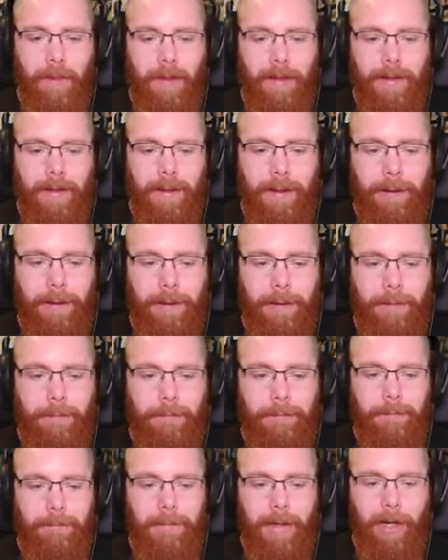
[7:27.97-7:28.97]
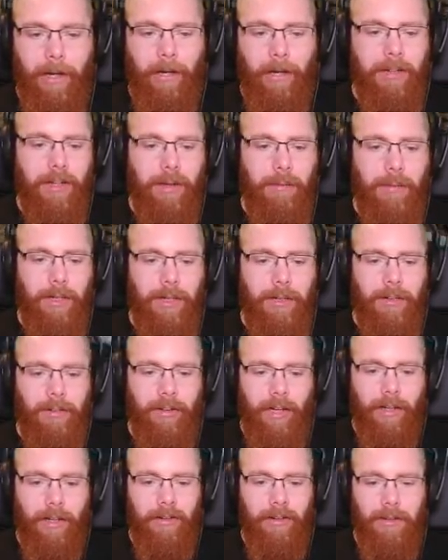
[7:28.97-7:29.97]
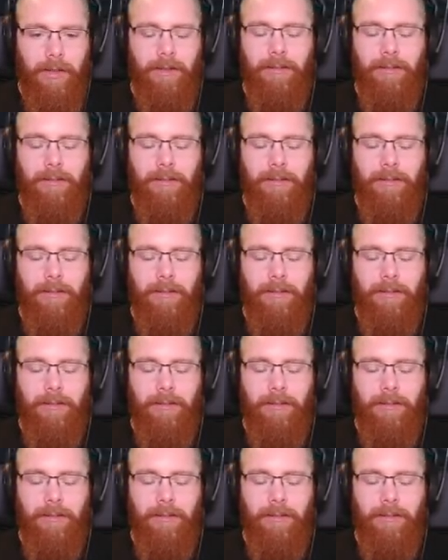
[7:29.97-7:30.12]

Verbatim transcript: And like I said, I might change it, but